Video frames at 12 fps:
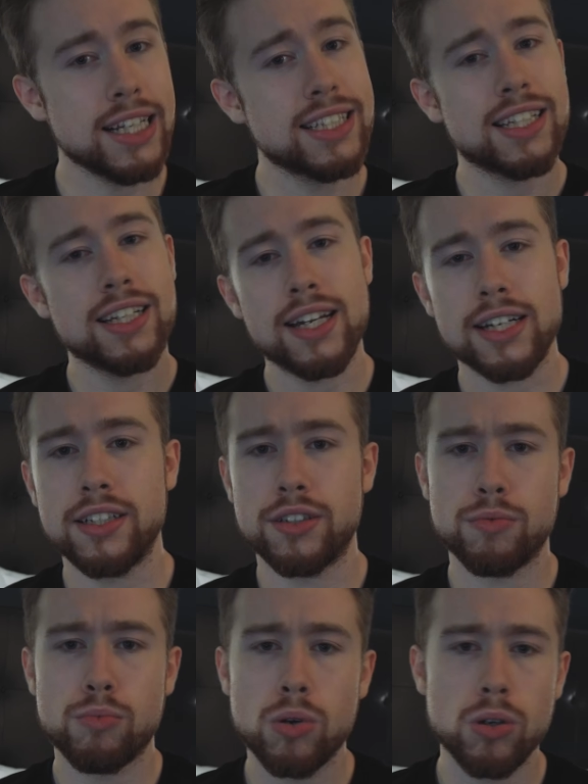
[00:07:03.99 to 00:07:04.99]
it's connected
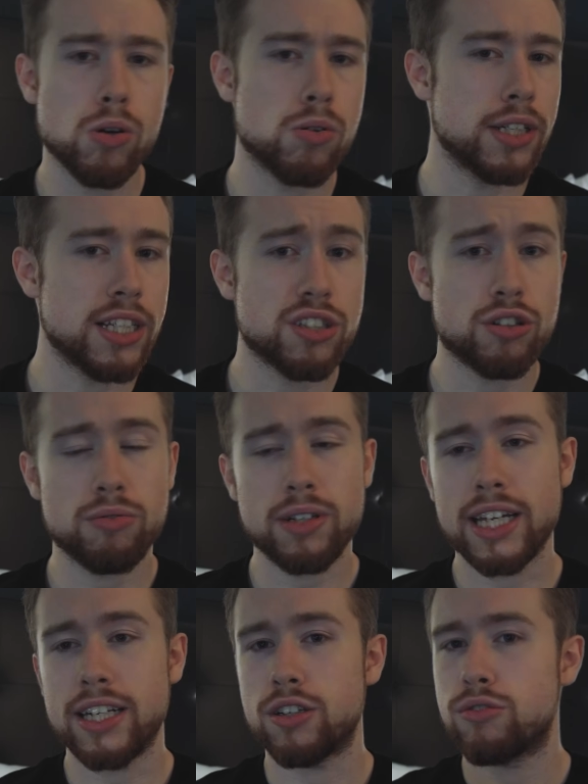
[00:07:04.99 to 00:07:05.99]
the world, it's
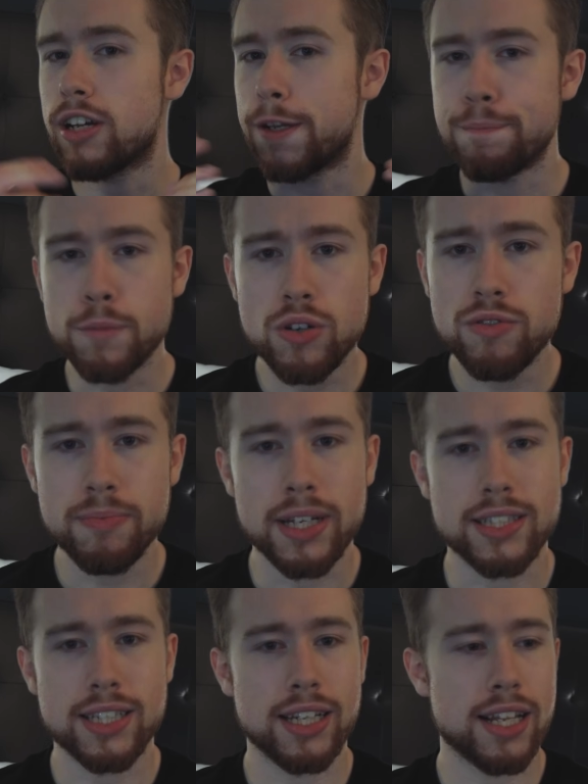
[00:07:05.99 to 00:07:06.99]
created great
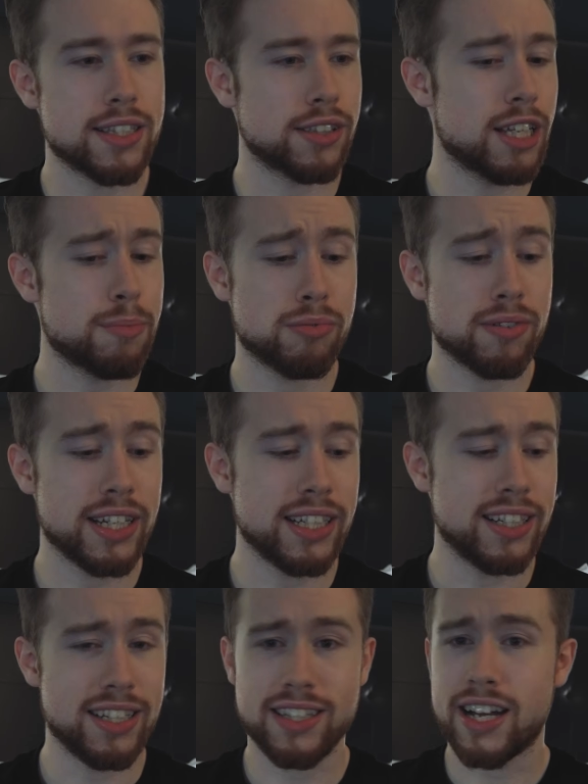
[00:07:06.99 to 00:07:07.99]
movements, and it's
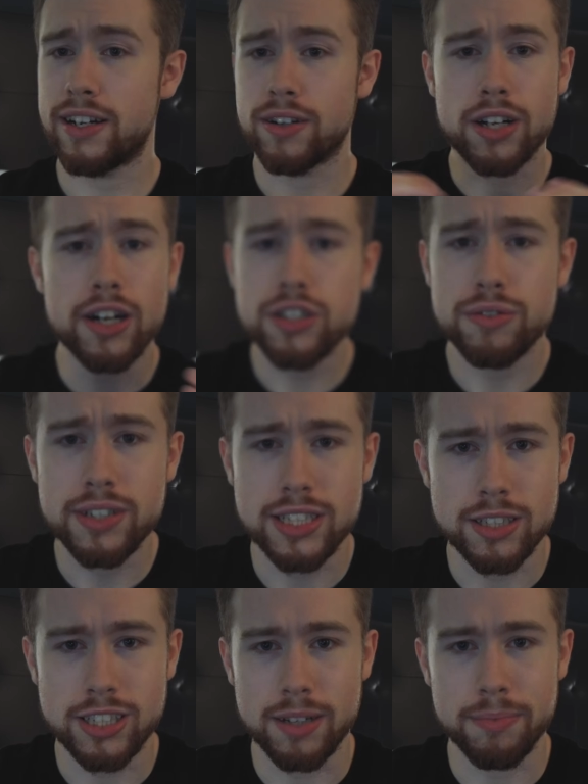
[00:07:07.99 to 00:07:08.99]
liberated entire countries
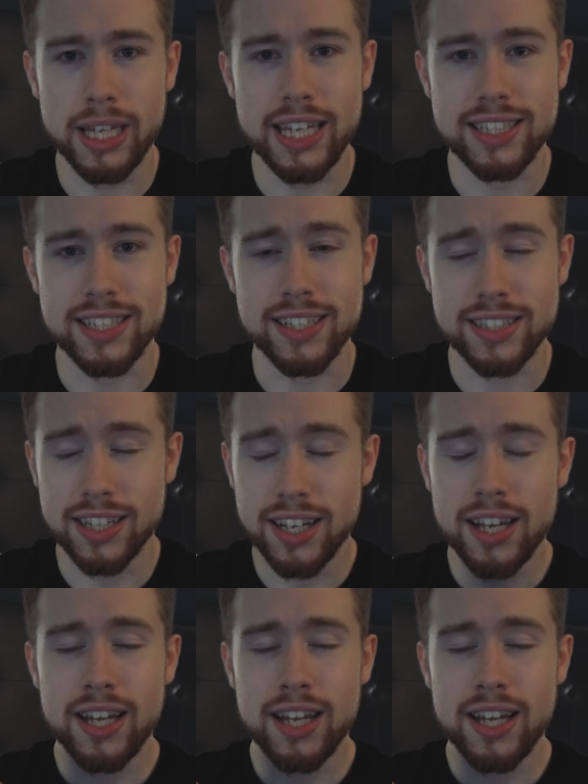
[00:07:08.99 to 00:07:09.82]
in some cases.